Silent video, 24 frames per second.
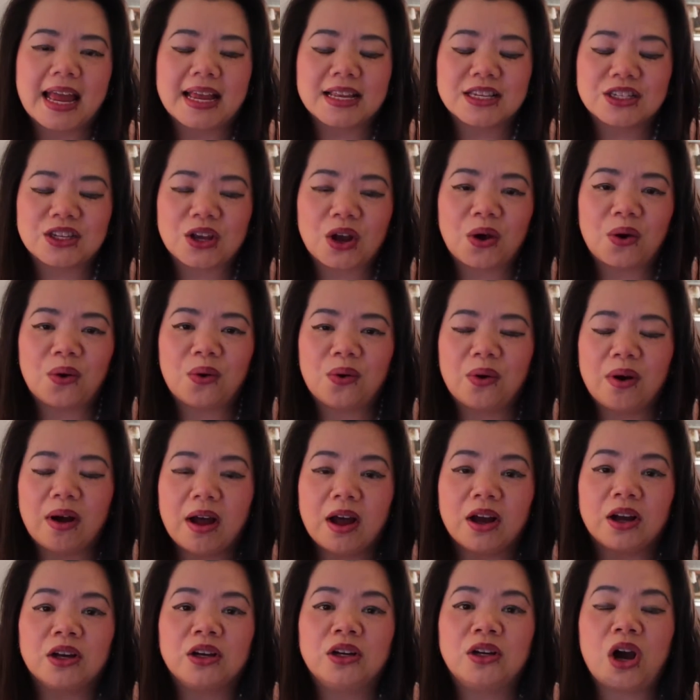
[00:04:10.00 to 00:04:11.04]
So
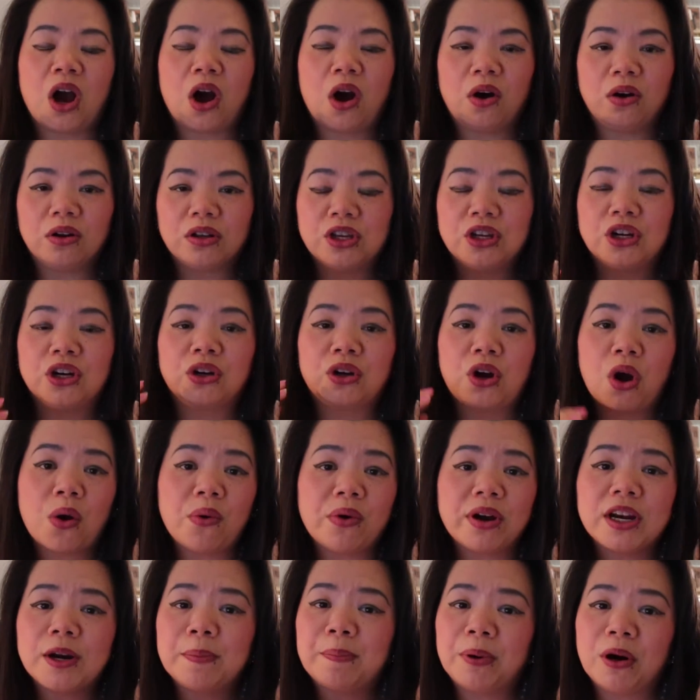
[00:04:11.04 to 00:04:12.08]
go in
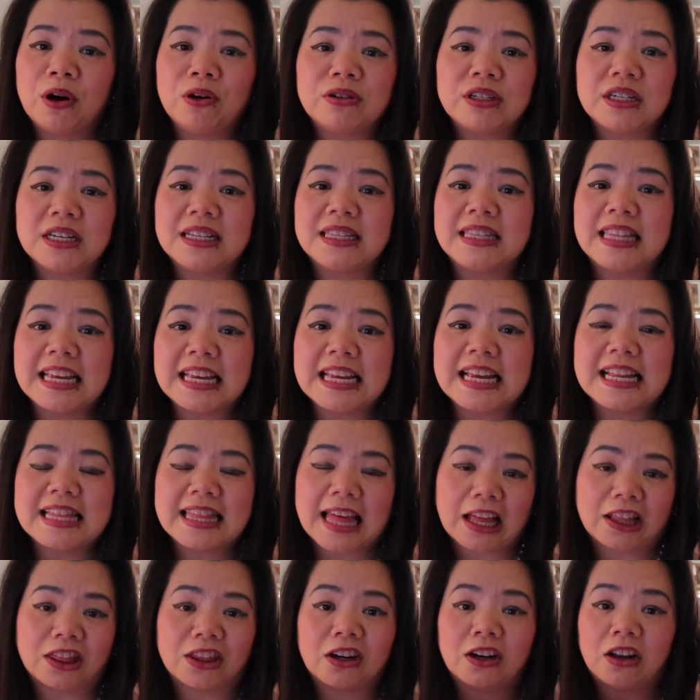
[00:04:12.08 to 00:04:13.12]
approaching thinking
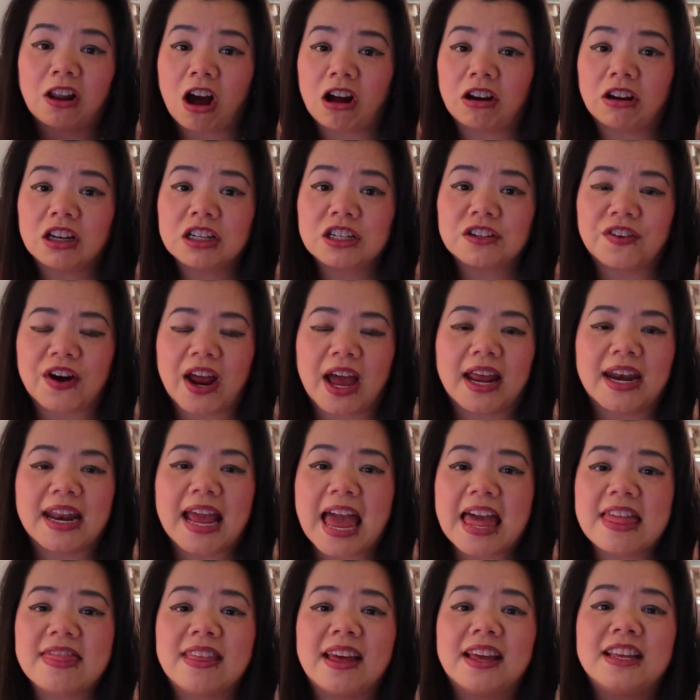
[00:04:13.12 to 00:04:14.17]
that they're a long lost friend,
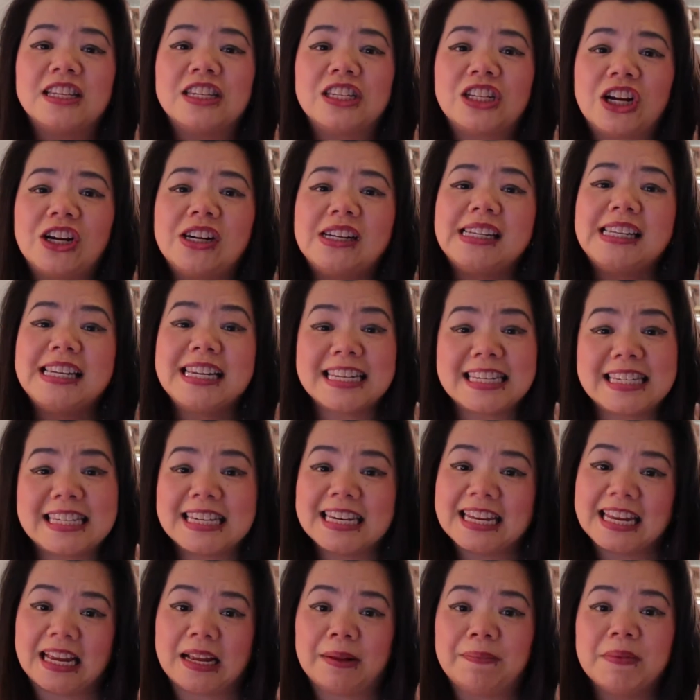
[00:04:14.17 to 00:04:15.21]
and then start
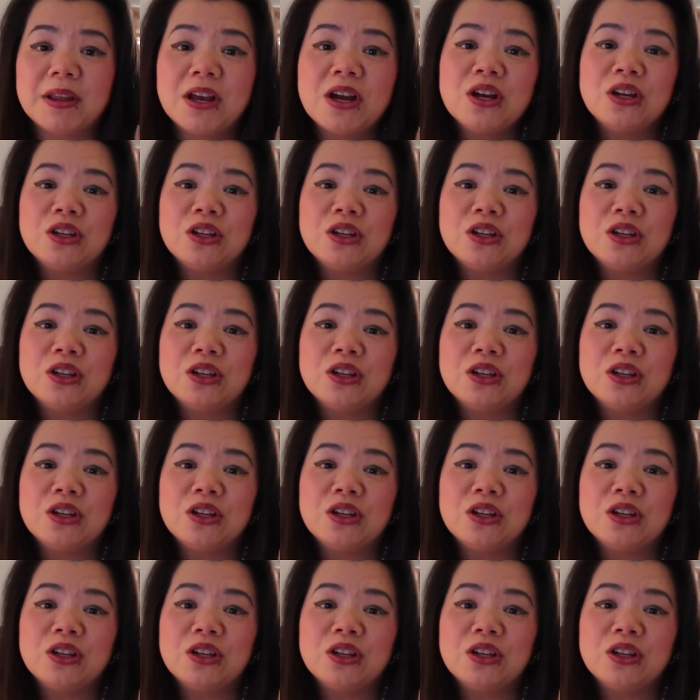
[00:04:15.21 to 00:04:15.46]
listening